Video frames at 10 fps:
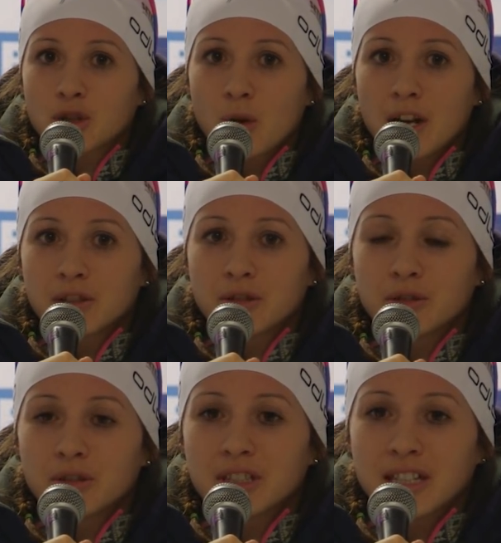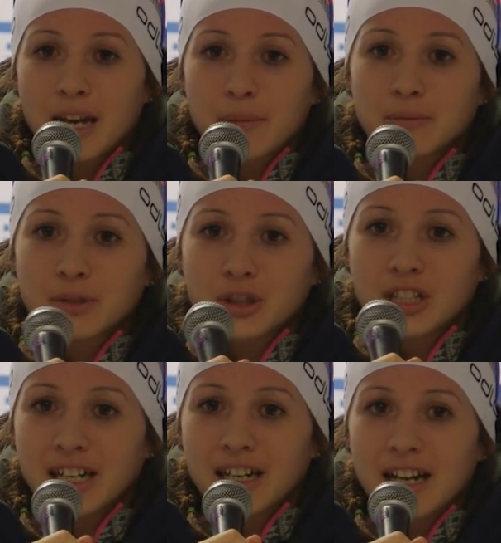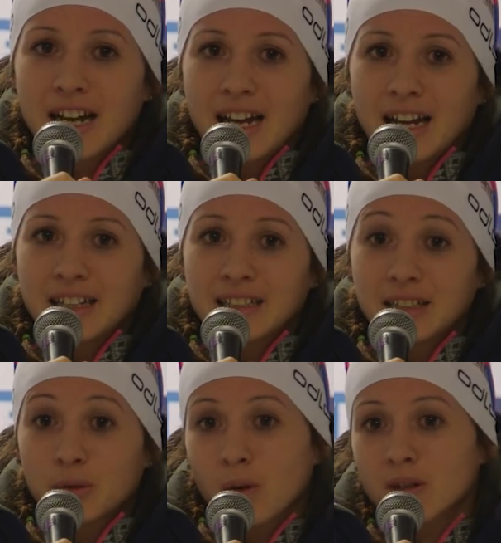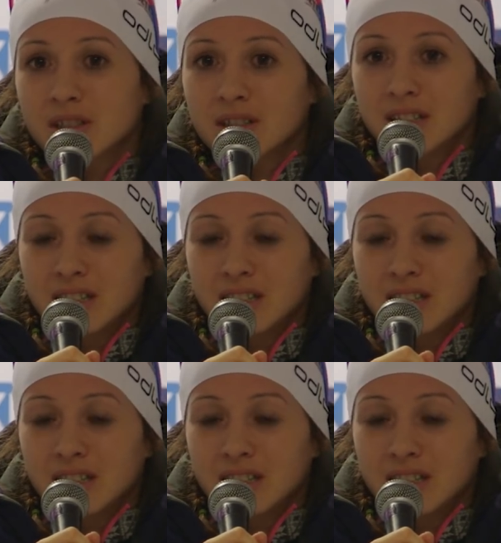try to do the same today, and it works.